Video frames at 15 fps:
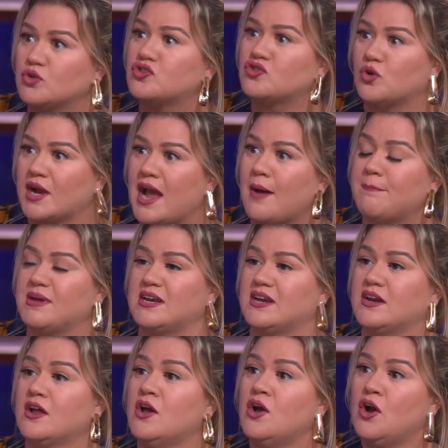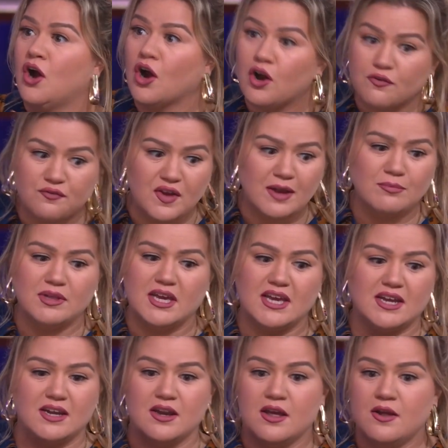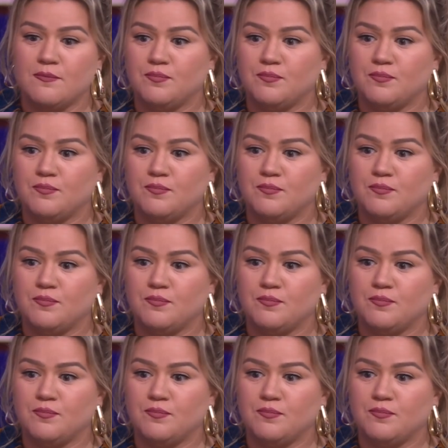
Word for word: whole story happen and her family and